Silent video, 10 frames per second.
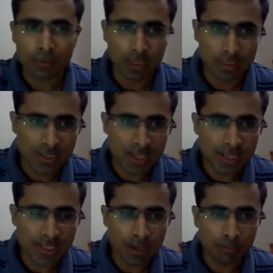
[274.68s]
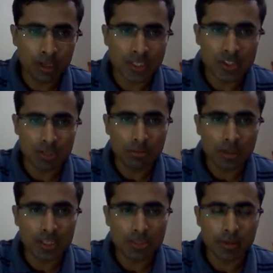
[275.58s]
In this example, a steamer
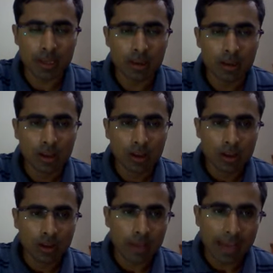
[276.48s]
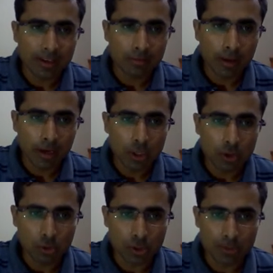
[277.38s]
is being carried by
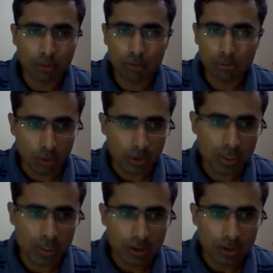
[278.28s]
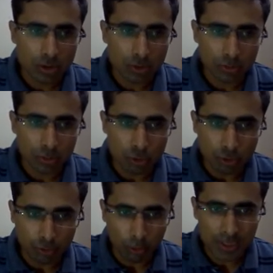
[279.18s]
2 small boats. So 2
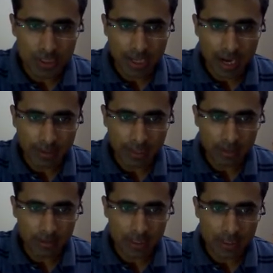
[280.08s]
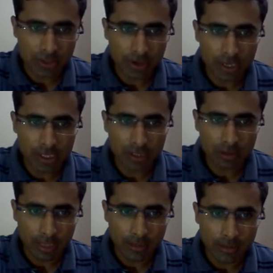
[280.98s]
forces are acting in this direction
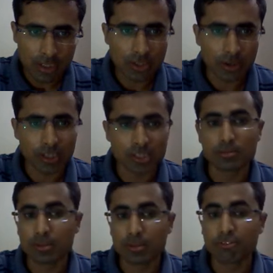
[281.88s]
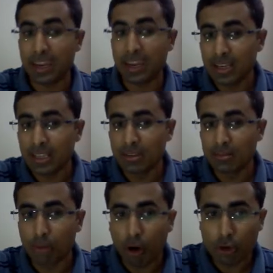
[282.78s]
and this direction, but finally the
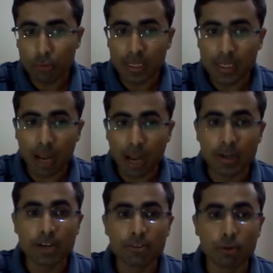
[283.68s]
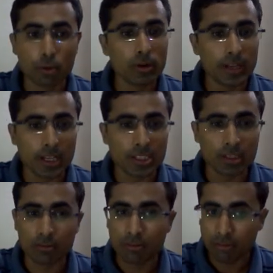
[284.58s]
boat will travel in forward
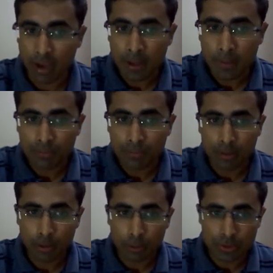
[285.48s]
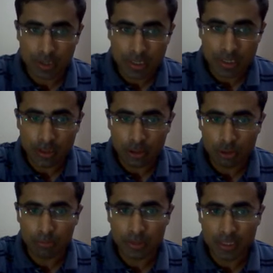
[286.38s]
direction. Why? Because resultant
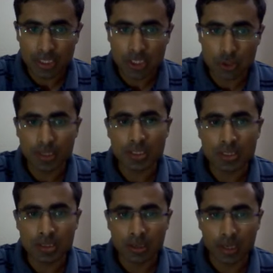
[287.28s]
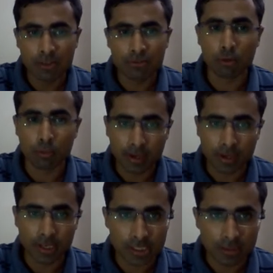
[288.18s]
of this 2 is in forward
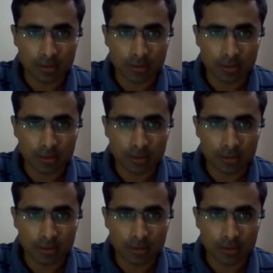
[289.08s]
direction.